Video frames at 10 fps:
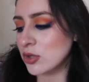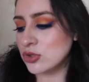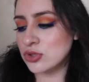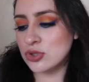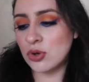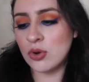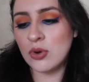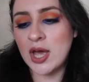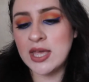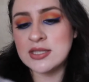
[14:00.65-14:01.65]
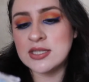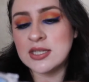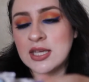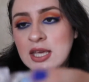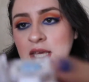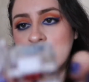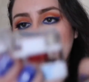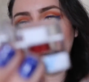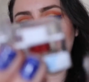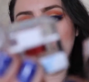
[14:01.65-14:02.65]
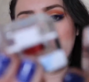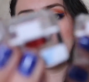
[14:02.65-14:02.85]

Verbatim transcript: So I did get four